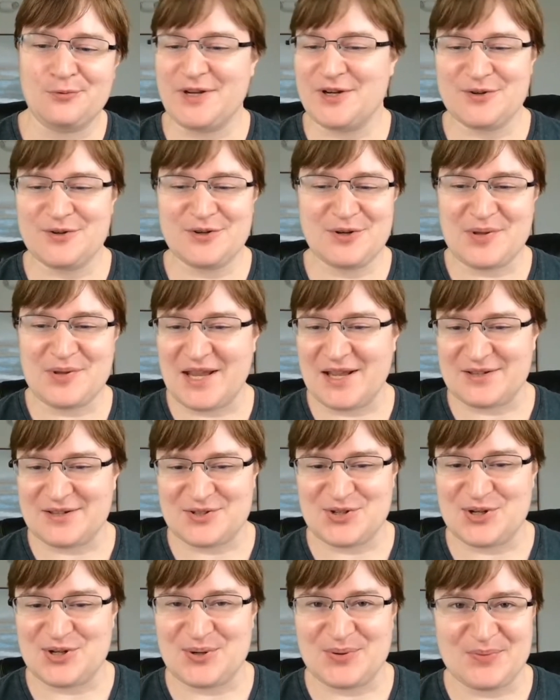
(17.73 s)
We don't know the
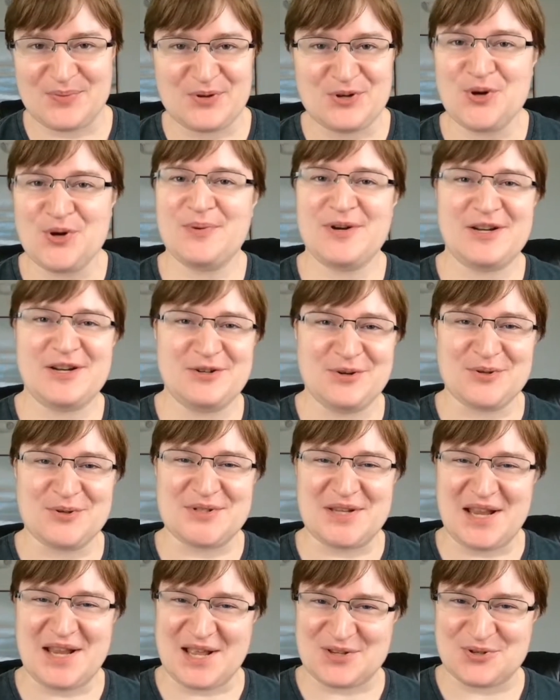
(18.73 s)
answer. Nobody
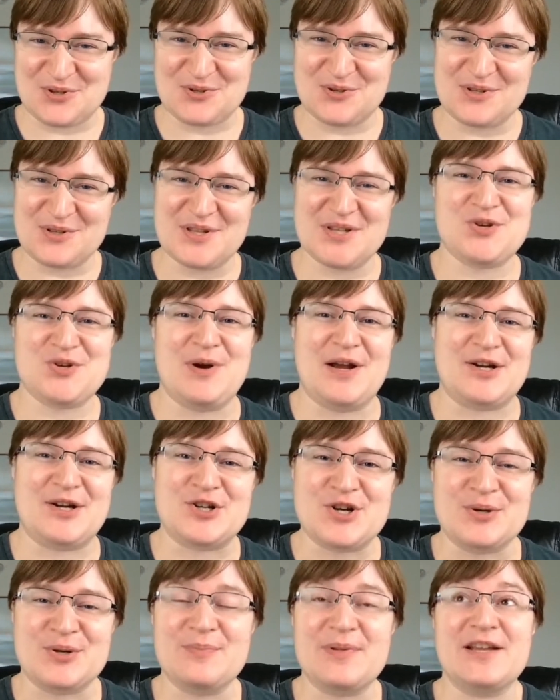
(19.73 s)
knows the answer to this
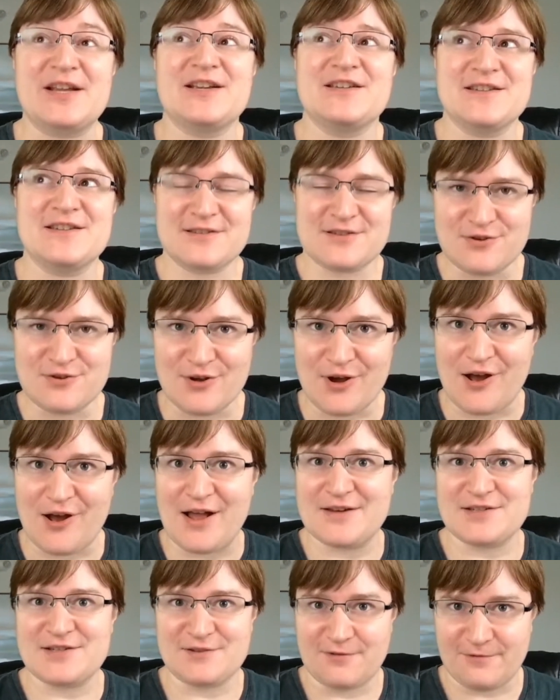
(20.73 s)
question because it's
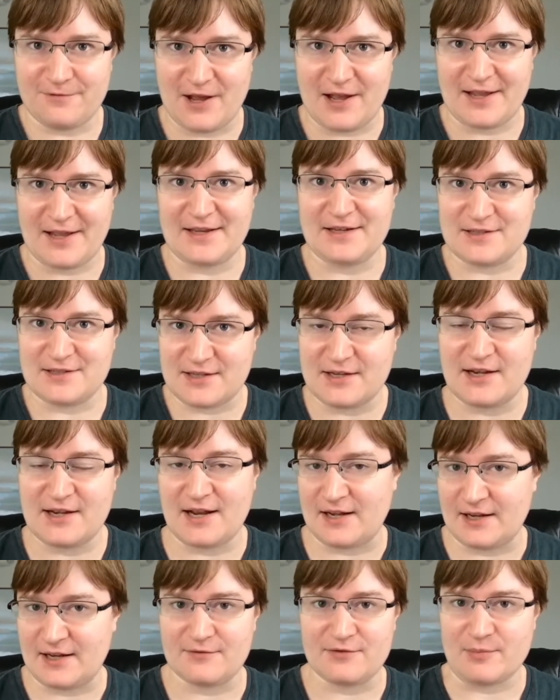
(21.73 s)
not defined
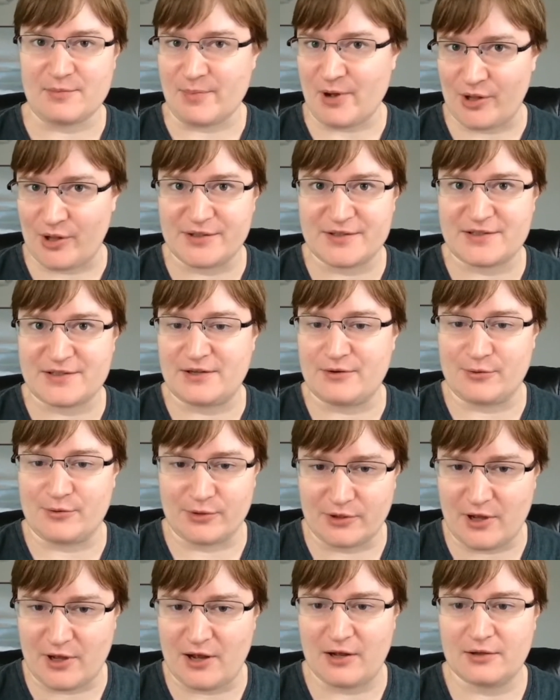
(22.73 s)
in any of the policy
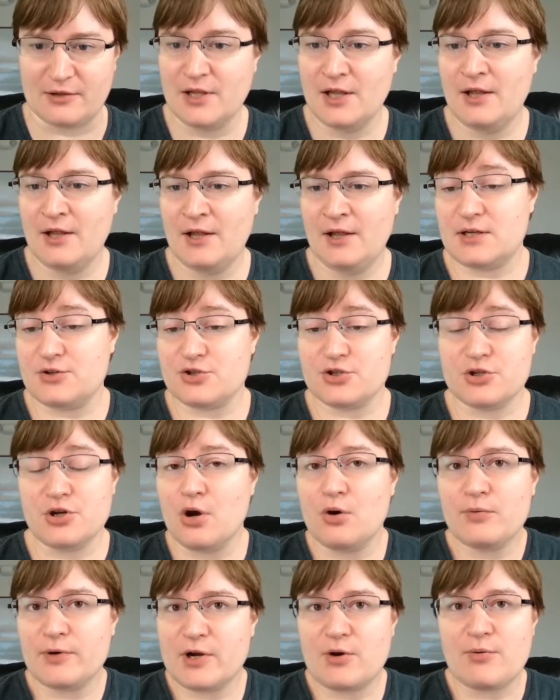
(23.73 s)
or law. There's
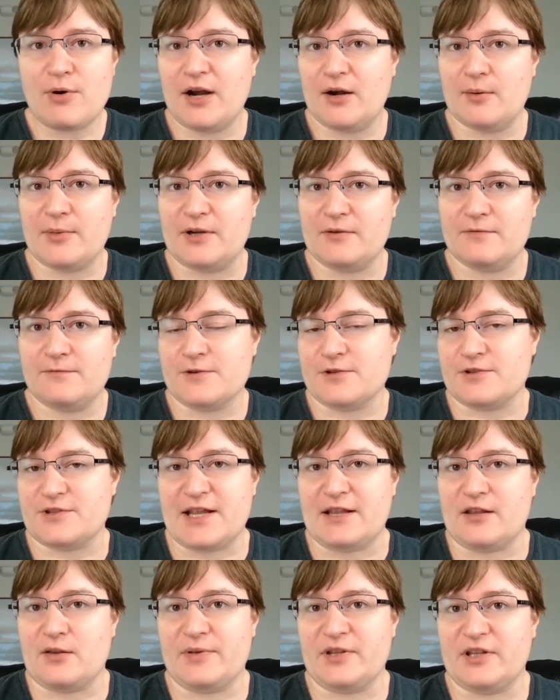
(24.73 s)
no requirement for
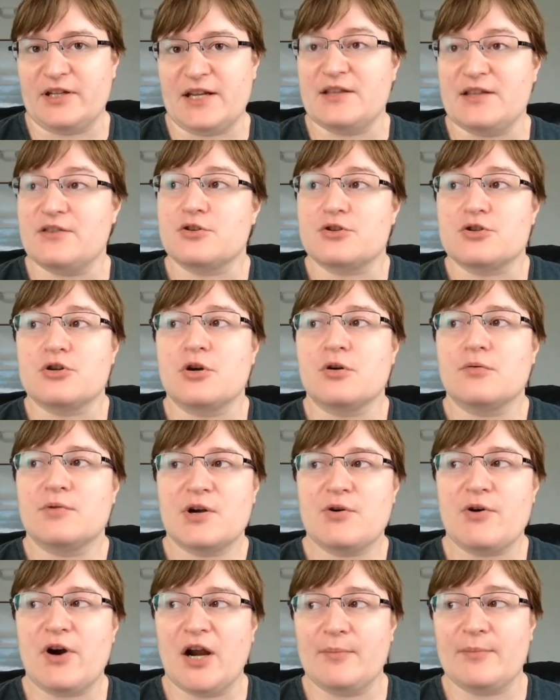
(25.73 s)
scalability. There's no
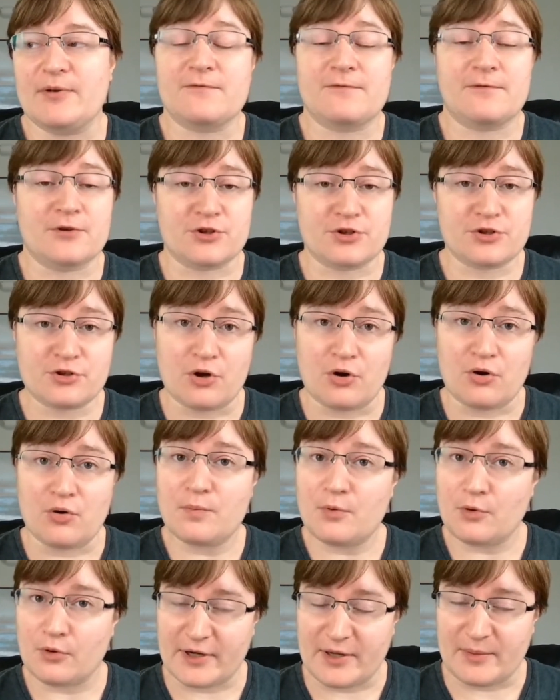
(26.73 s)
requirement for
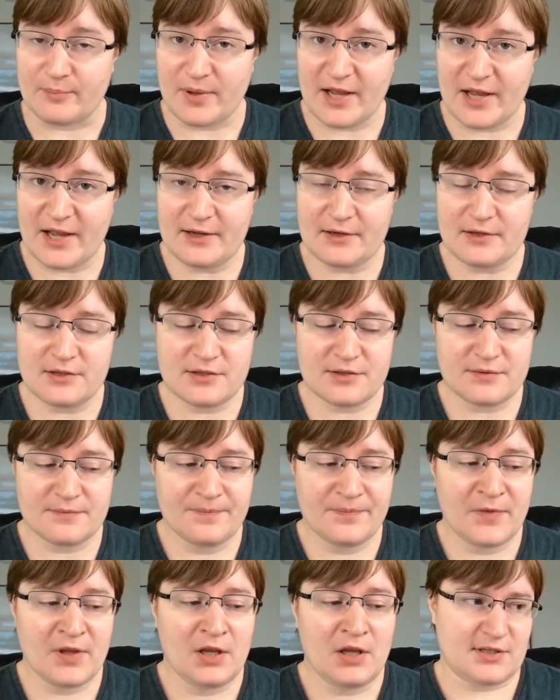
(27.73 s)
scope or
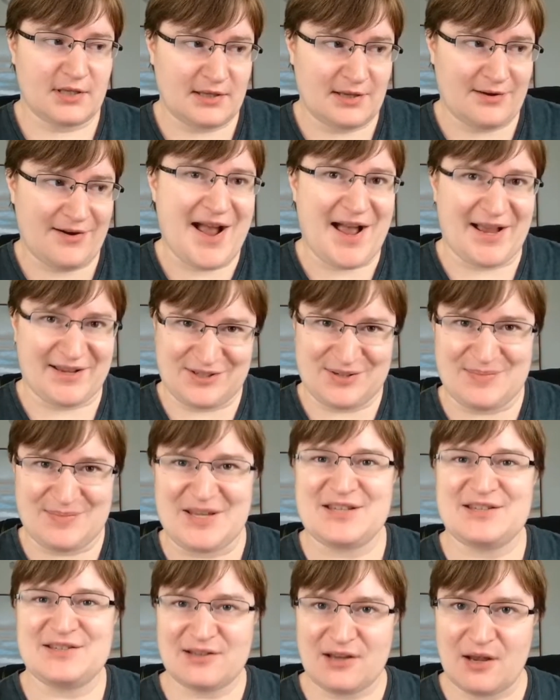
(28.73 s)
impact, just that there has to
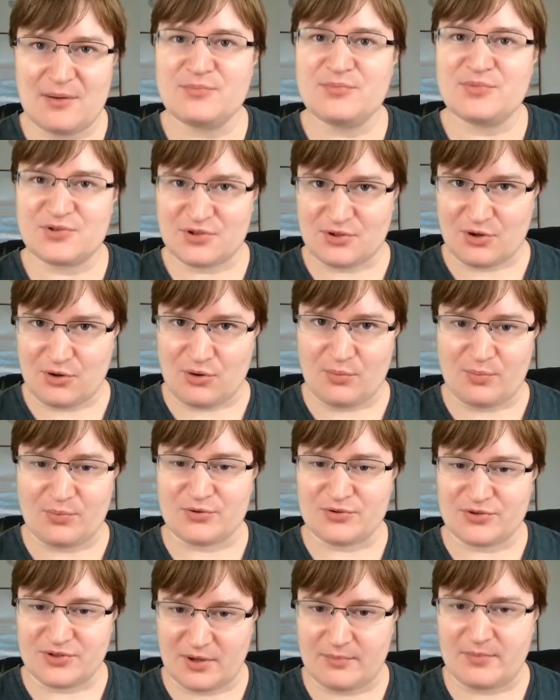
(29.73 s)
be some
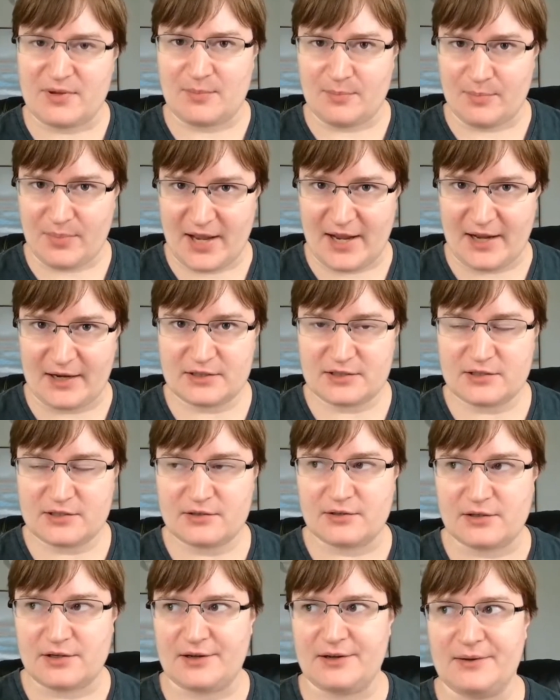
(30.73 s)
scope or some
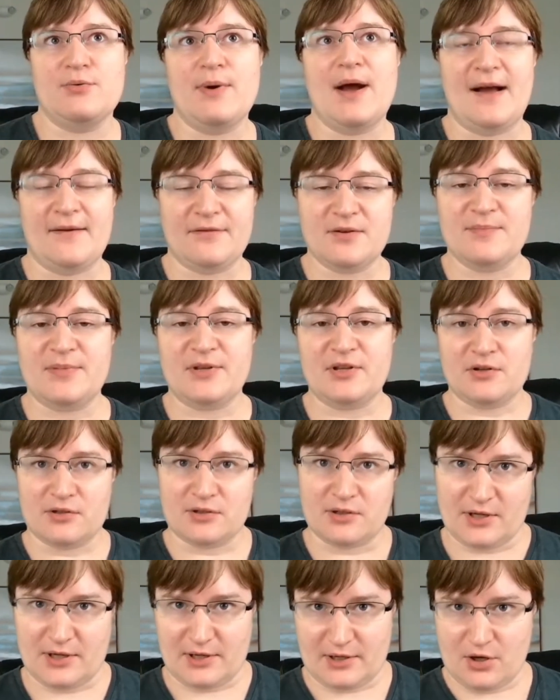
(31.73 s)
impact. So you have to
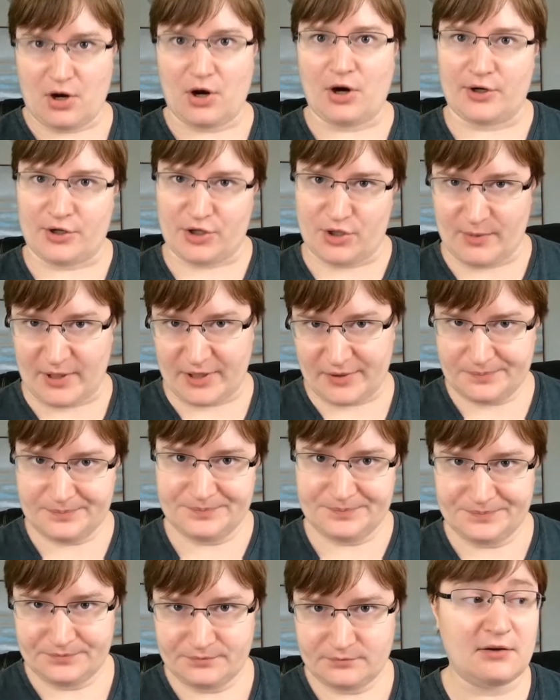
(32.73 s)
build an
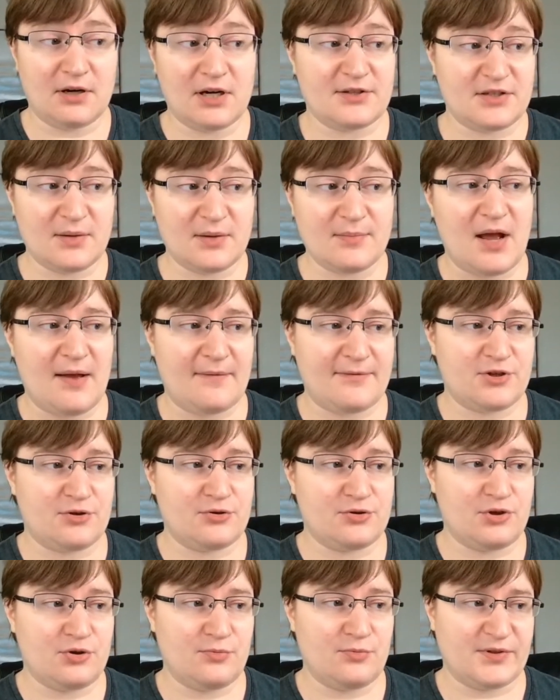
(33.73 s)
argument, but there are some
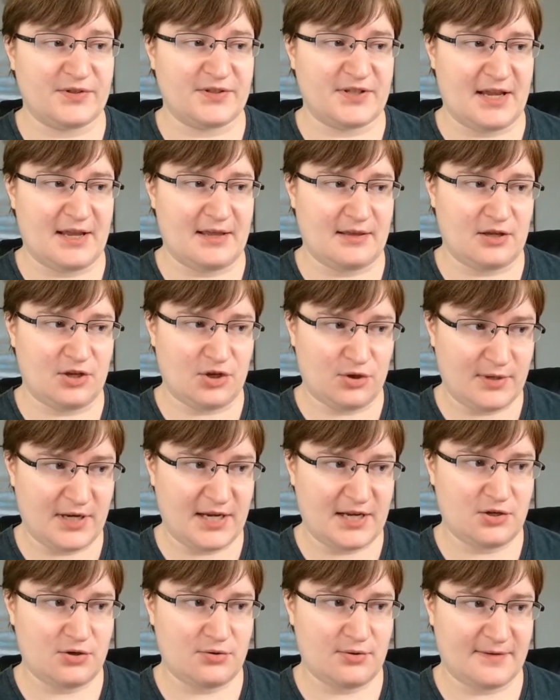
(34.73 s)
officers who will say that you
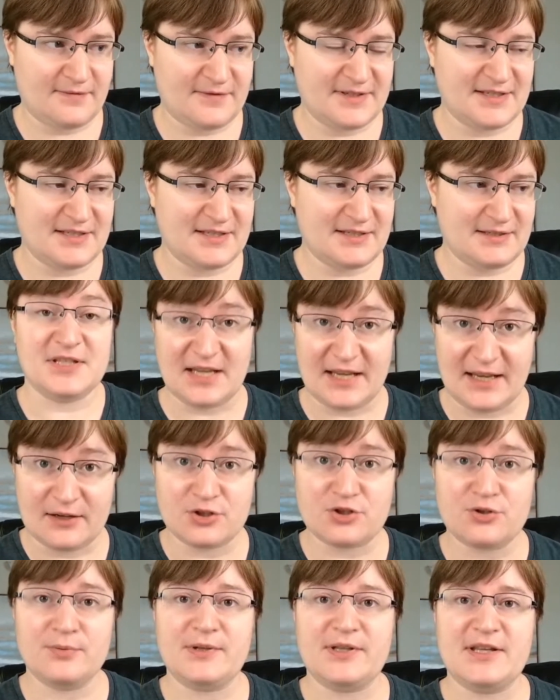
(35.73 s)
need to have
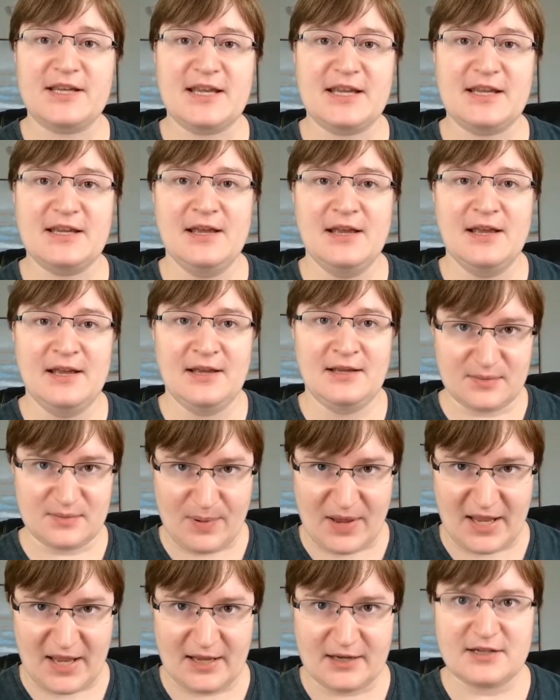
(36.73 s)
substantially
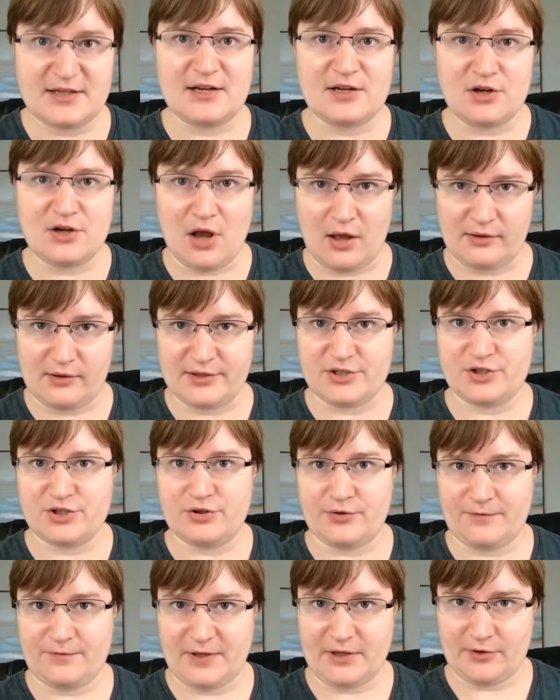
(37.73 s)
expanded
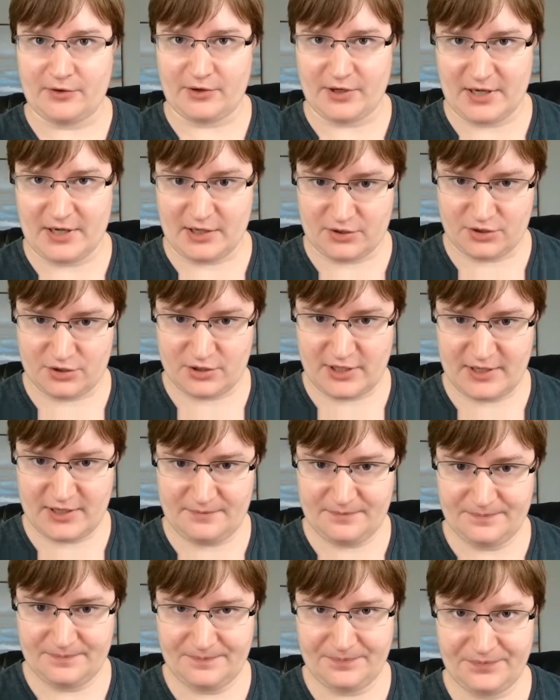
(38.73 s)
knowledge in your field or
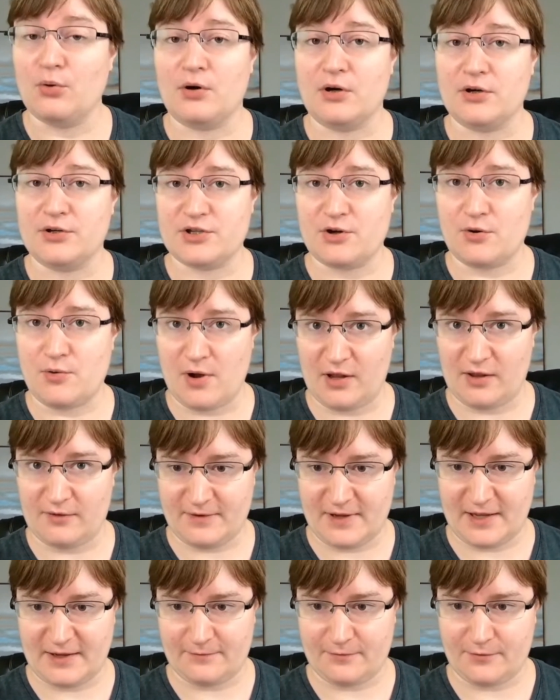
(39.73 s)
industry in order to
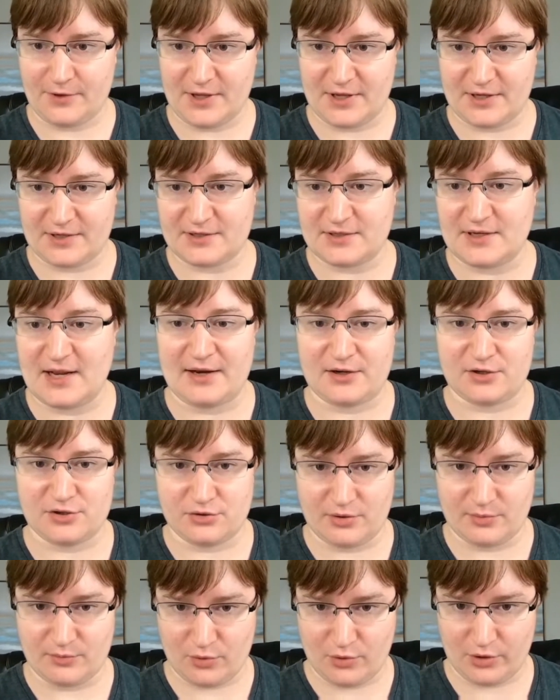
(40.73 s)
qualify for this
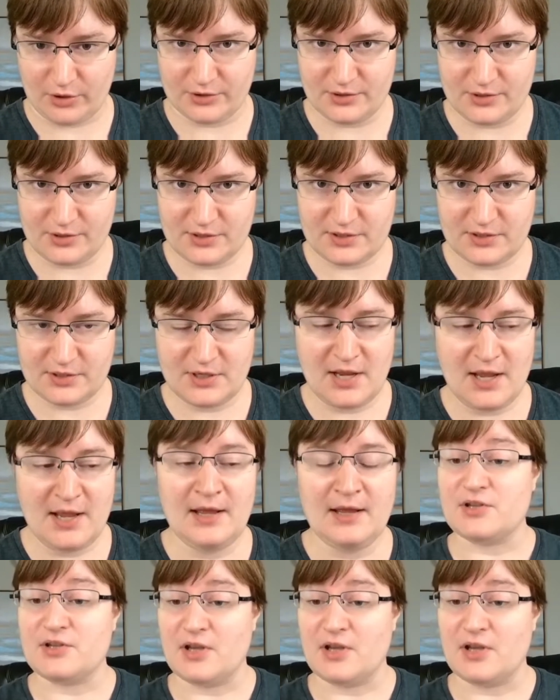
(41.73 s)
national importance.